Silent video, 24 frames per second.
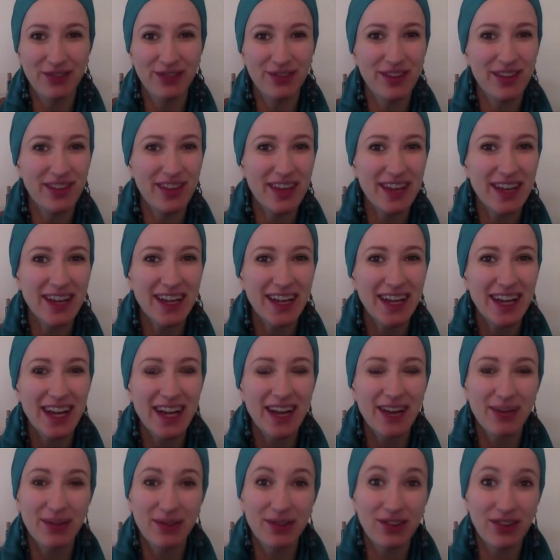freezing,
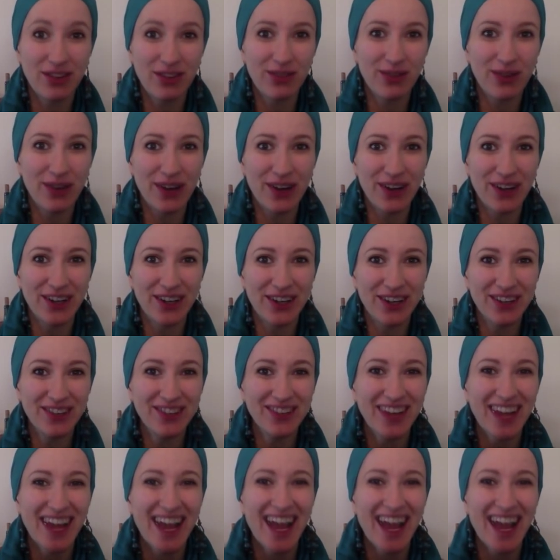which is rare here.